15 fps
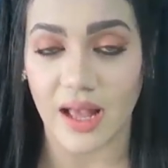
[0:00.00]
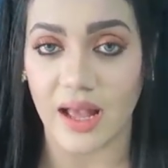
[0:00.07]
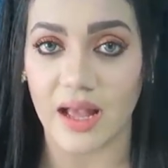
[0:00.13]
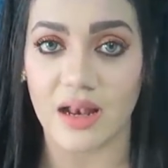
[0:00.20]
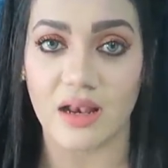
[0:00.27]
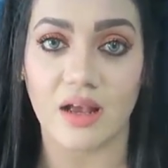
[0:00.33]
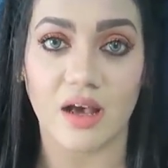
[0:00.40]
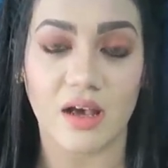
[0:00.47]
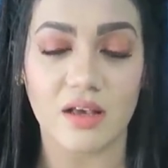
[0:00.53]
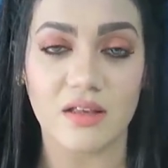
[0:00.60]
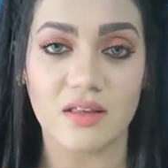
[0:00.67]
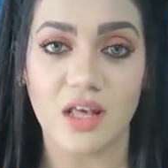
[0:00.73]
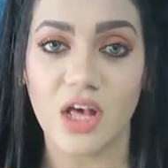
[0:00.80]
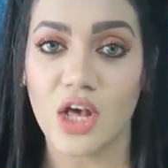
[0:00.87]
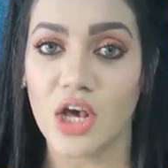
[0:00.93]
And
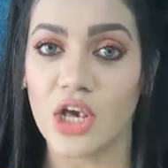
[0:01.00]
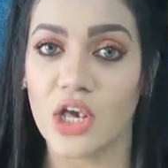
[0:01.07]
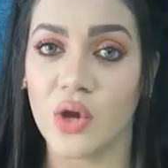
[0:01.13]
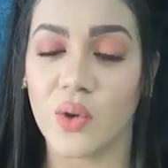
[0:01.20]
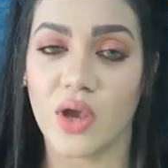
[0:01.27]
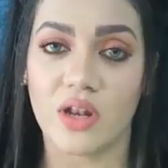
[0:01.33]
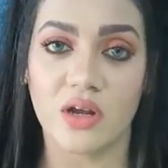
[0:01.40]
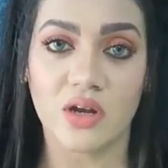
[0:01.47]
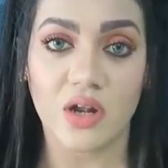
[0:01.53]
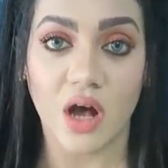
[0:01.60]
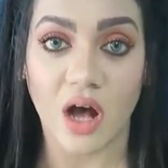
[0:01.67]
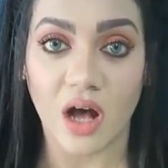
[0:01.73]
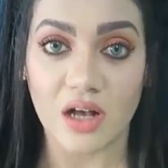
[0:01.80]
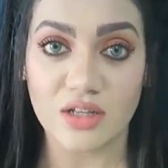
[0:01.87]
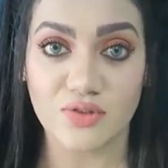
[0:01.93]
guys, you cannot
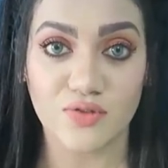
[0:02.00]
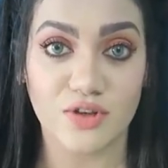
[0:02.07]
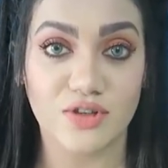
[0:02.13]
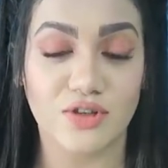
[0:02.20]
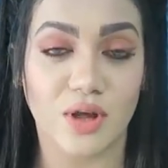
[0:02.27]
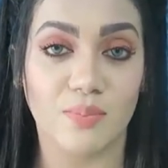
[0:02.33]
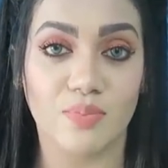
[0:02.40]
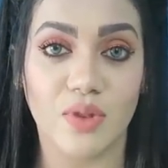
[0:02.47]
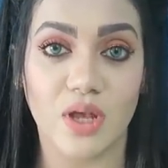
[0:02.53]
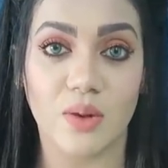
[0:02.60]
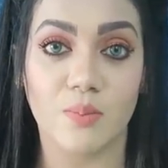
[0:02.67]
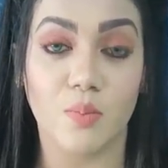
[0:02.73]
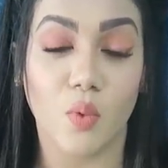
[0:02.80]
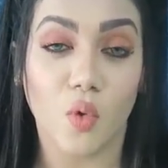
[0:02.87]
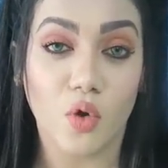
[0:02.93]
ask for
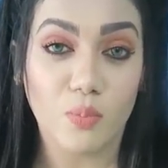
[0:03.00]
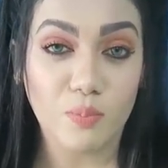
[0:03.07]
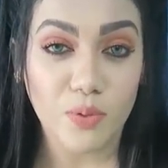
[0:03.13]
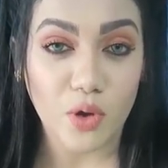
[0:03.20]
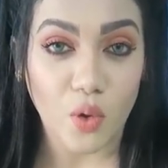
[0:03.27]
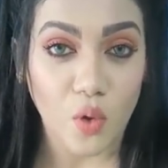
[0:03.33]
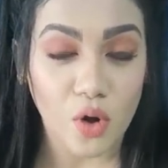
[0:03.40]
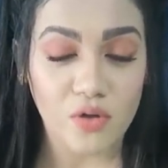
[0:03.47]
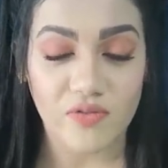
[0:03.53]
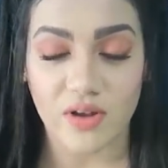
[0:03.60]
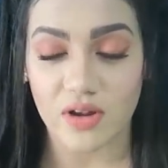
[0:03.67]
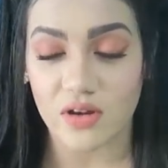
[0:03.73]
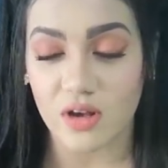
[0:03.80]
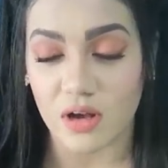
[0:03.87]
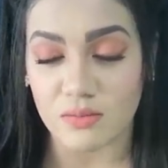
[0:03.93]
something more pure
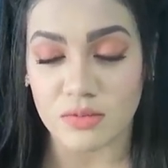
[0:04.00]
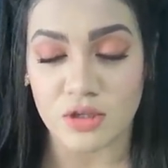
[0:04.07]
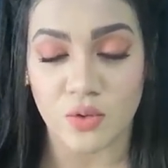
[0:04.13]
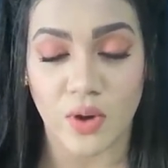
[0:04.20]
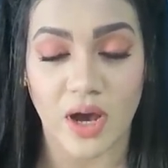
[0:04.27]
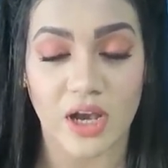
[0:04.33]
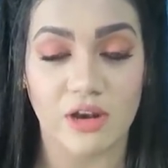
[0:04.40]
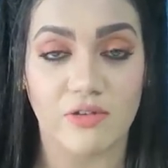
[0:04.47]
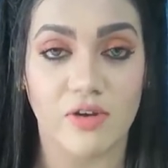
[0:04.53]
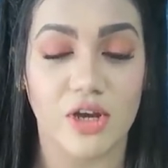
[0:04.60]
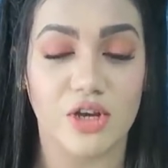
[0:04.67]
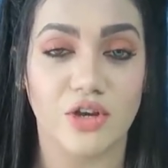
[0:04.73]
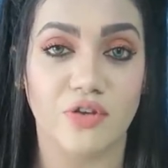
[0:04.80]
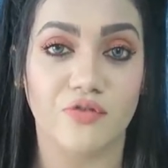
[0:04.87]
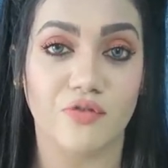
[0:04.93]
when it comes to
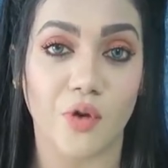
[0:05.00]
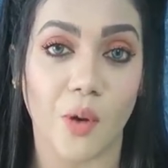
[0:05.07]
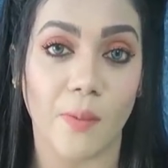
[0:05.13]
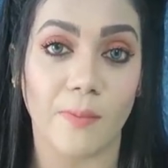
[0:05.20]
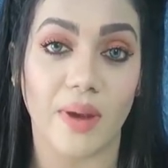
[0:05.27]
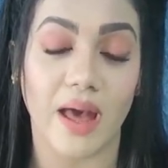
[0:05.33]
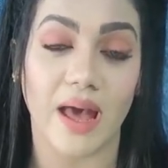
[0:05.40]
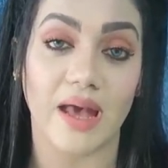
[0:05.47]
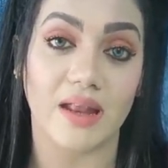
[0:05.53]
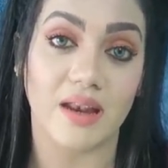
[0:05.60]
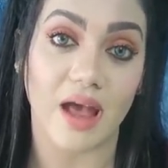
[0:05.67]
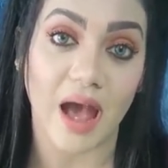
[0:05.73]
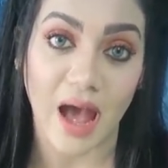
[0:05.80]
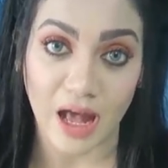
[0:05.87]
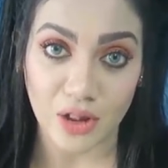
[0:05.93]
hydration from
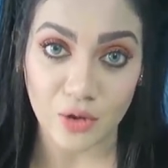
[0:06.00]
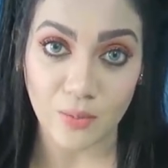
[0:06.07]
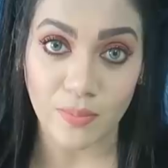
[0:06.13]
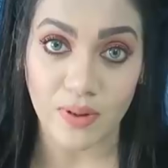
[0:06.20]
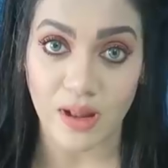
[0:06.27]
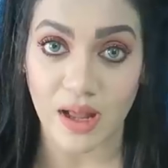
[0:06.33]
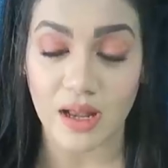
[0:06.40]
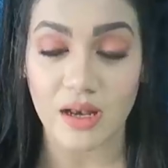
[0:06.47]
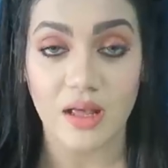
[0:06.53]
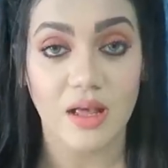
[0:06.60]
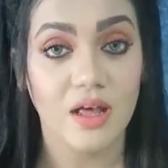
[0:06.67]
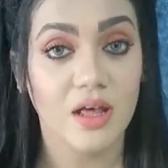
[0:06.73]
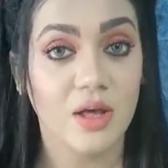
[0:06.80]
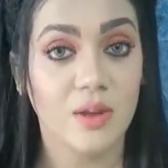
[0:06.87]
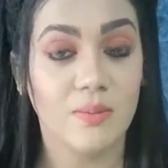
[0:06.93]
an aloe plant,
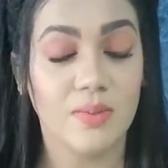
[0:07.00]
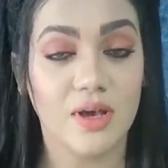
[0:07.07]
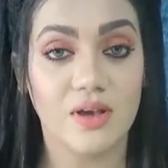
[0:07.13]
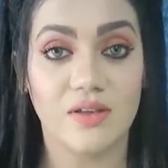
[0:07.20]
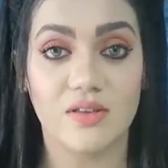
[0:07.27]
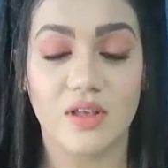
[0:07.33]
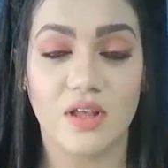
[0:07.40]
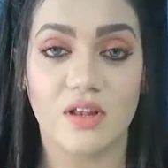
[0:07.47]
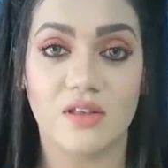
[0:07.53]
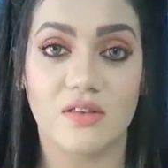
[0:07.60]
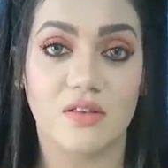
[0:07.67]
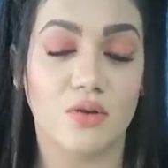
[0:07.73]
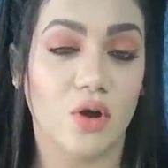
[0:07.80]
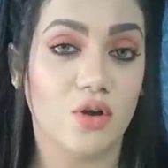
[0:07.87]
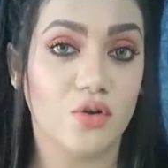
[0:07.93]
because it
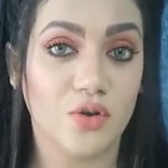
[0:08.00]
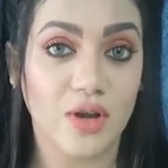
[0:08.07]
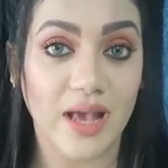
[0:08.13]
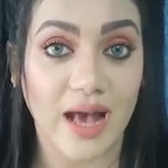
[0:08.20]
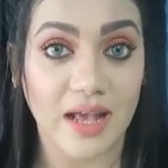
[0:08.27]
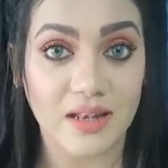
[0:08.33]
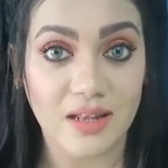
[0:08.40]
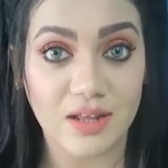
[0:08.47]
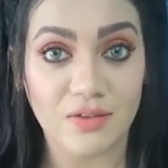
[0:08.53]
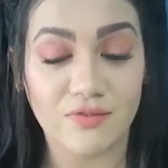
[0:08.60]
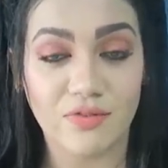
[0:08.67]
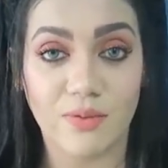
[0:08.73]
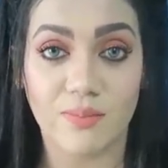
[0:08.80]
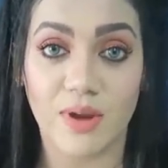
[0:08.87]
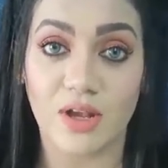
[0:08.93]
is not only
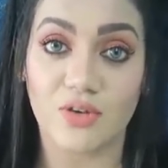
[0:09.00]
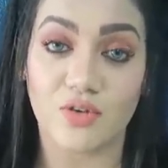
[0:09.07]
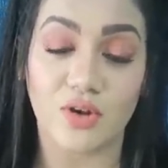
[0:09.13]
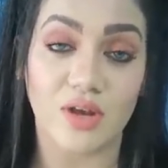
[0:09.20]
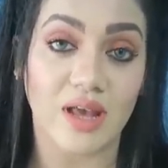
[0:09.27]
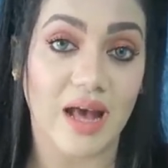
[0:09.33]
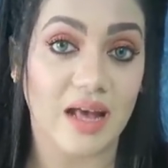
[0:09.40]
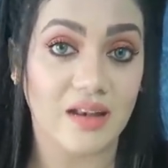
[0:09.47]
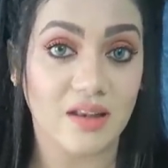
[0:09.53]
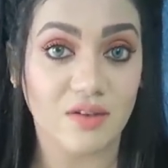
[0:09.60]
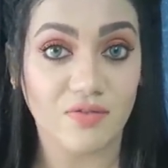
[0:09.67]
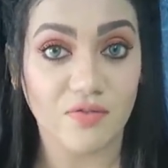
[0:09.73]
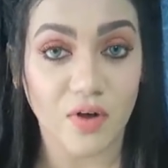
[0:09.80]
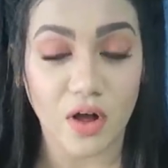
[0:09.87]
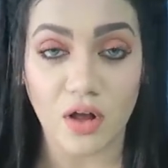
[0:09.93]
anti-inflammatory,
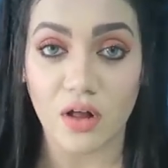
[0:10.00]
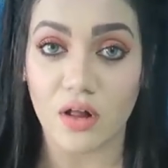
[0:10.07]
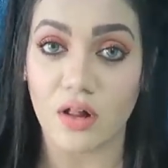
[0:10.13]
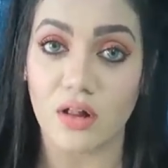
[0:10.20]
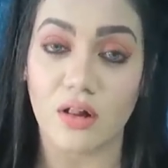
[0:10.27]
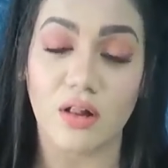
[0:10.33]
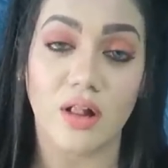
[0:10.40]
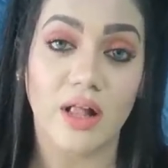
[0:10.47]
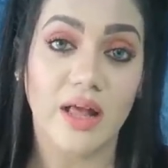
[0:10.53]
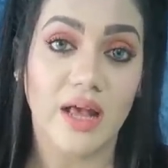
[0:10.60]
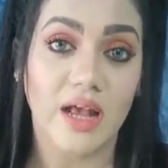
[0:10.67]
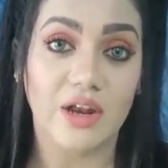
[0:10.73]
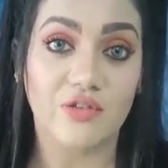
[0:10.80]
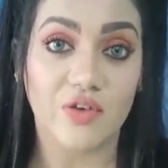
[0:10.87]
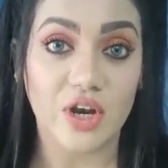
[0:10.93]
antifungal,
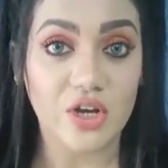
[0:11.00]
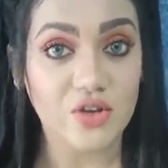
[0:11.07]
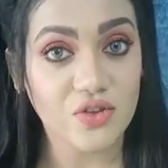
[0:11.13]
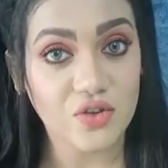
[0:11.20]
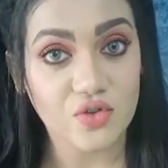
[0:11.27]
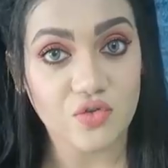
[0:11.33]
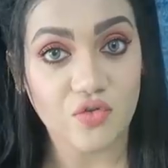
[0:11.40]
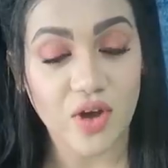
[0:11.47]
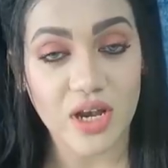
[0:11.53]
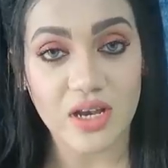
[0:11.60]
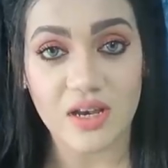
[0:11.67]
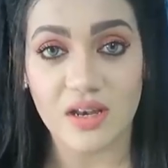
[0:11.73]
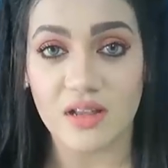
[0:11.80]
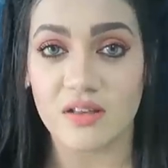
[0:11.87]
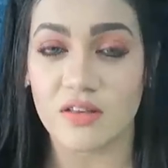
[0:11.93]
it reduces
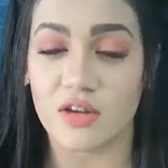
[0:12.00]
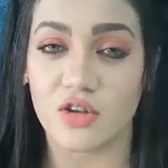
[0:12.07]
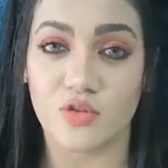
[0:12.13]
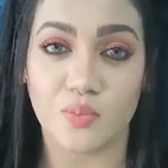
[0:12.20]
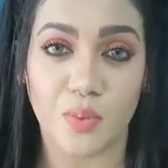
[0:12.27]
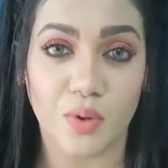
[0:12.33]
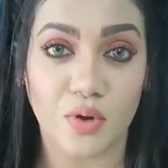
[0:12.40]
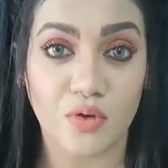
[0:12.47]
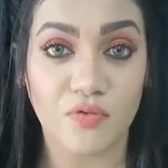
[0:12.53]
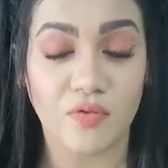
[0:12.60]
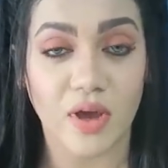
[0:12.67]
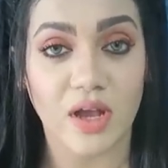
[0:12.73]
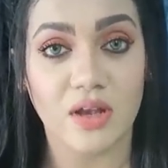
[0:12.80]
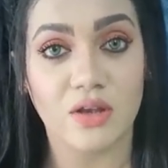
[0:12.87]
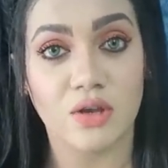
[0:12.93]
redness, it is
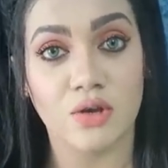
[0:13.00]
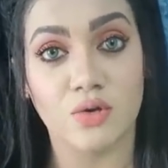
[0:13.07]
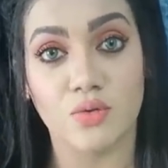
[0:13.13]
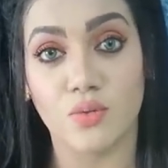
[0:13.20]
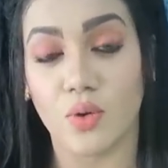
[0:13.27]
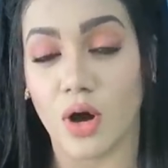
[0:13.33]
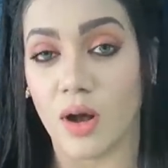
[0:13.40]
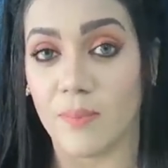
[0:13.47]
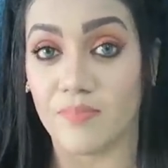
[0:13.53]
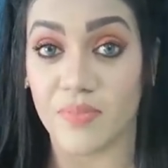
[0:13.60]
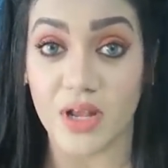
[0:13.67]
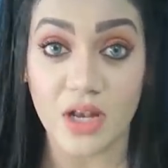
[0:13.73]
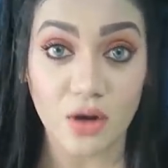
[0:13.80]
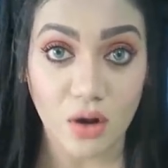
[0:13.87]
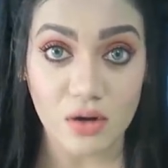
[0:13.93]
perfect to
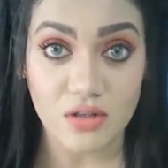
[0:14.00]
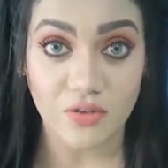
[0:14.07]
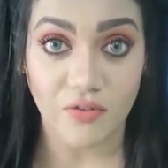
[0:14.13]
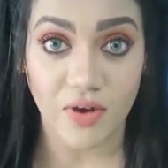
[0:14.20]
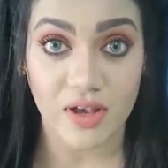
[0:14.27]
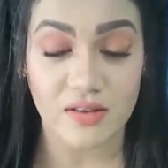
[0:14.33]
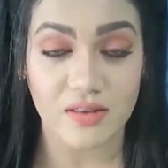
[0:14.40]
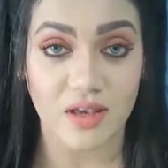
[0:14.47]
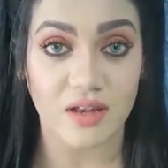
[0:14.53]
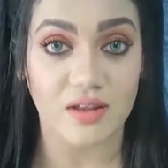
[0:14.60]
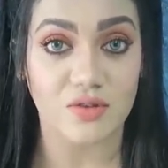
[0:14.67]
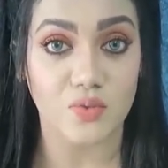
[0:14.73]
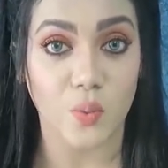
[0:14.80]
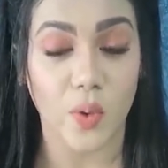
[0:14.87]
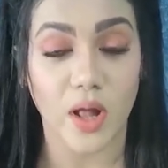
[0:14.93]
detoxify skin
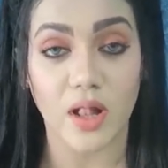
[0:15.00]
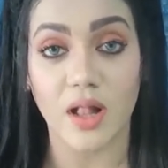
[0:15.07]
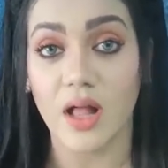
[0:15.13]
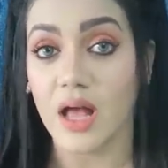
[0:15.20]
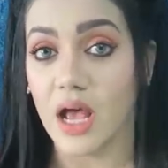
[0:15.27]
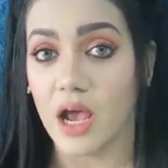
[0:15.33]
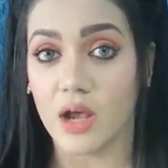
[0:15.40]
as well.